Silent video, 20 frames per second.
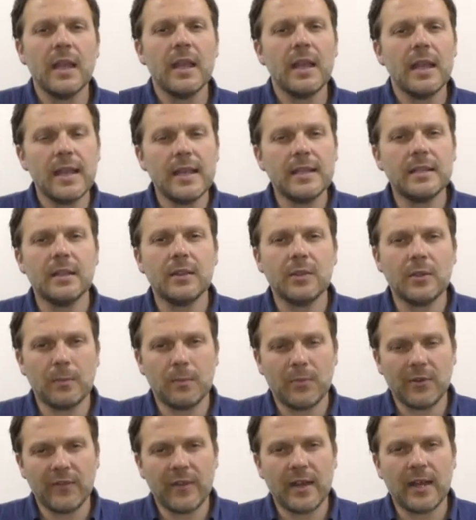Is it the
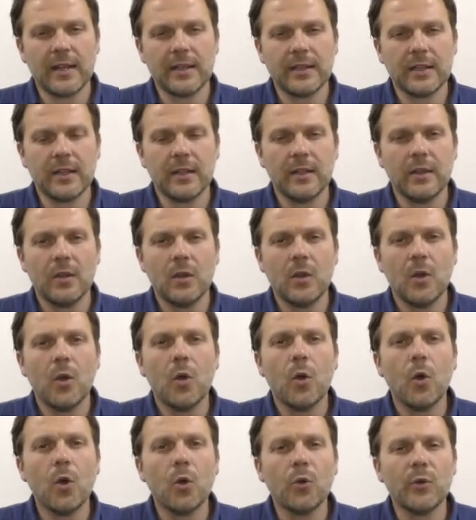provider?
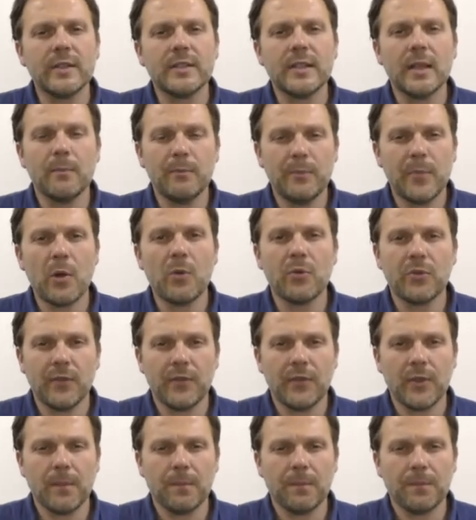Or is it both of
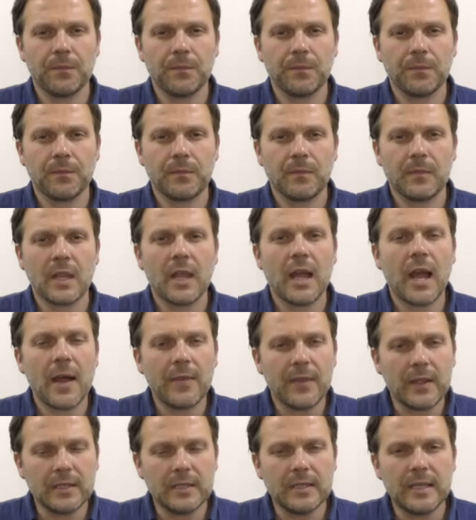them? And
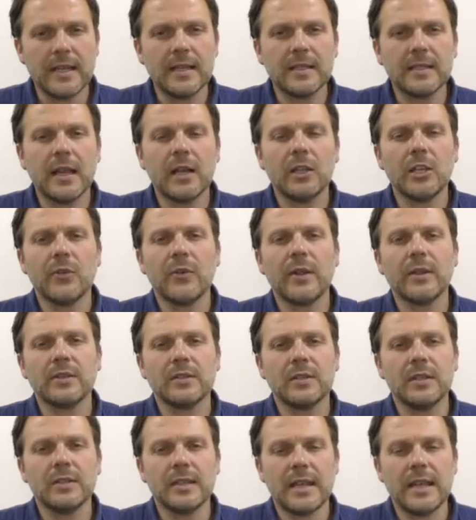then detail your
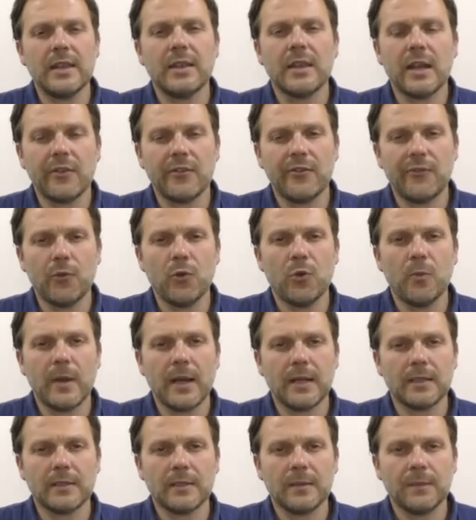answers in that
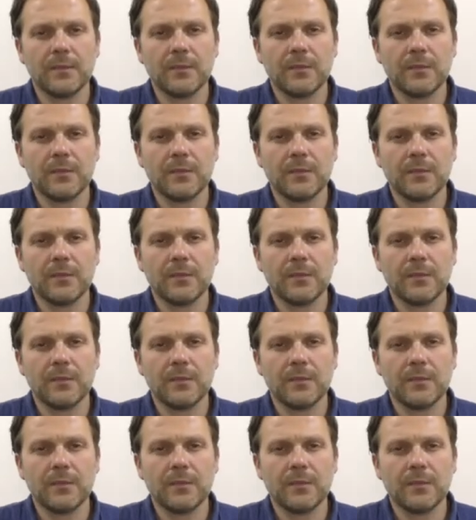format.